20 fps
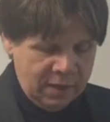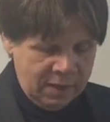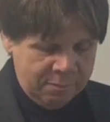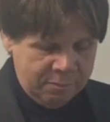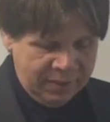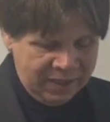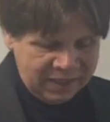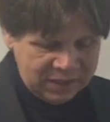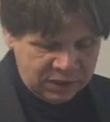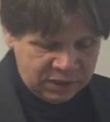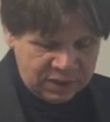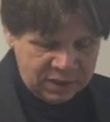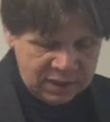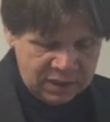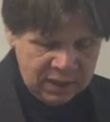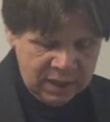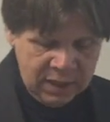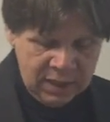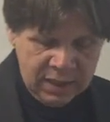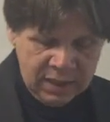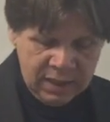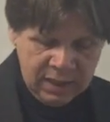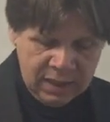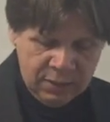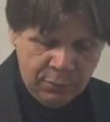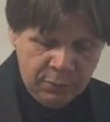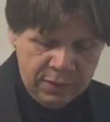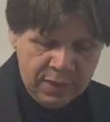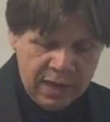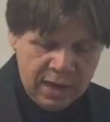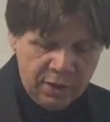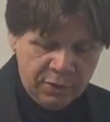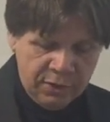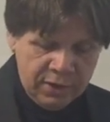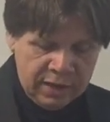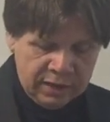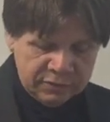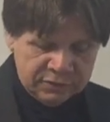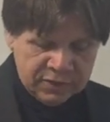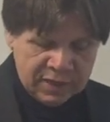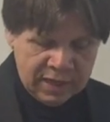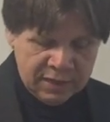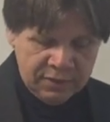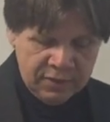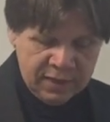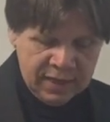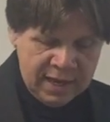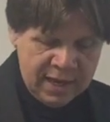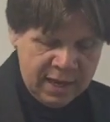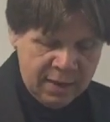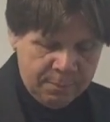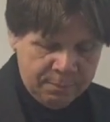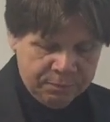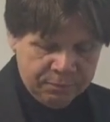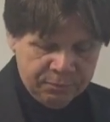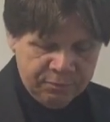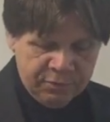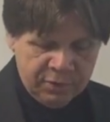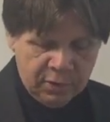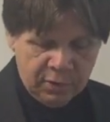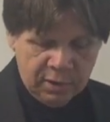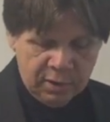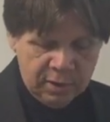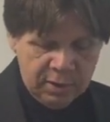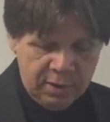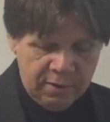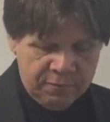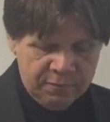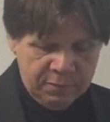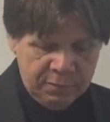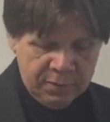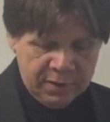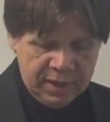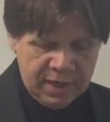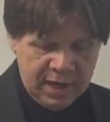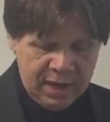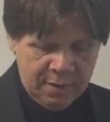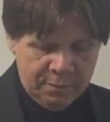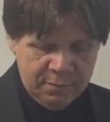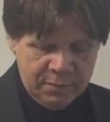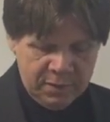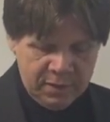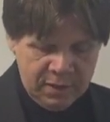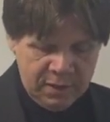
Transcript: They pitched it without or outside the camp, far off from the camp,